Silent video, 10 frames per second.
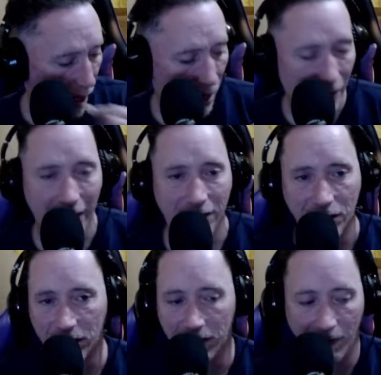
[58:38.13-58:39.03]
It
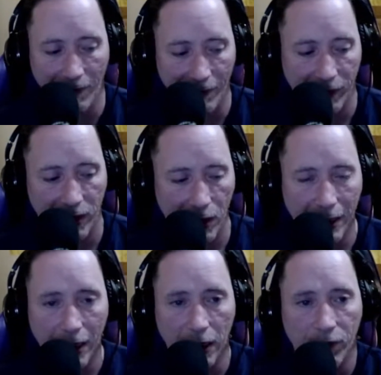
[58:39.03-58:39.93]
just,
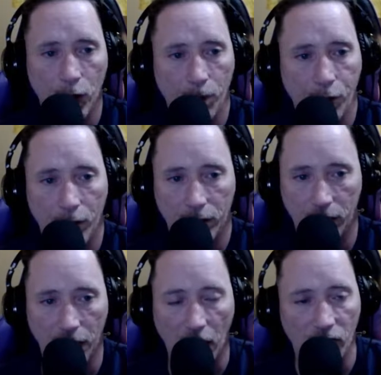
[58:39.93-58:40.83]
again, if you put
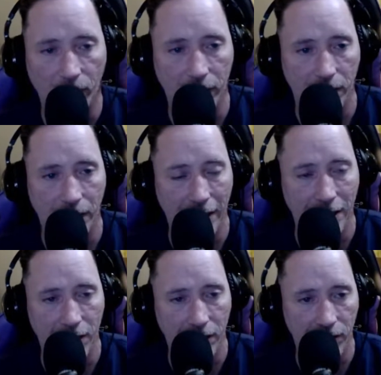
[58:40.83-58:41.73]
the government in